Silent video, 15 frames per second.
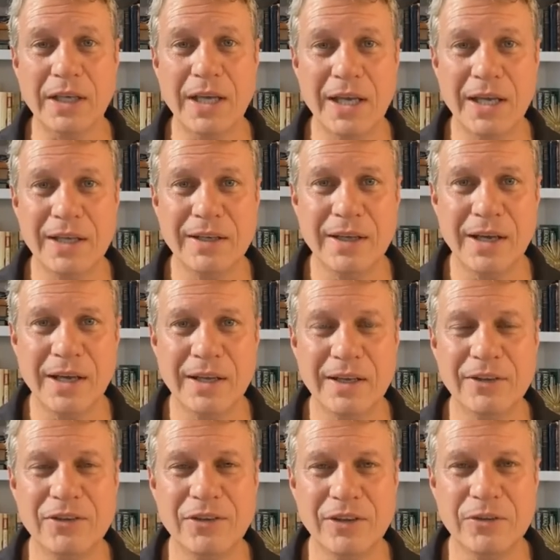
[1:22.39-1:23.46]
and uh,
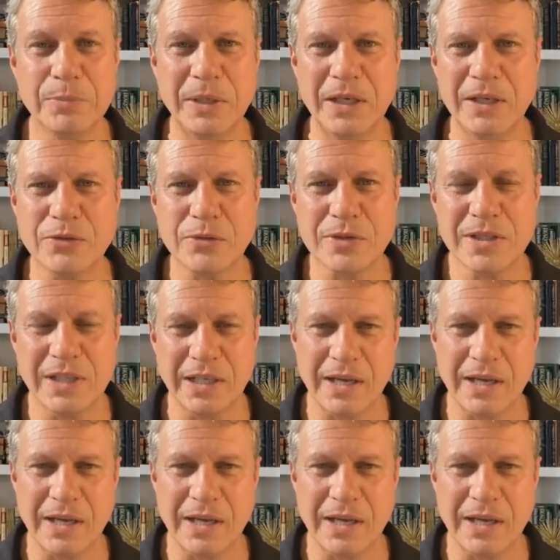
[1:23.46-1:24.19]
it's it's been interesting.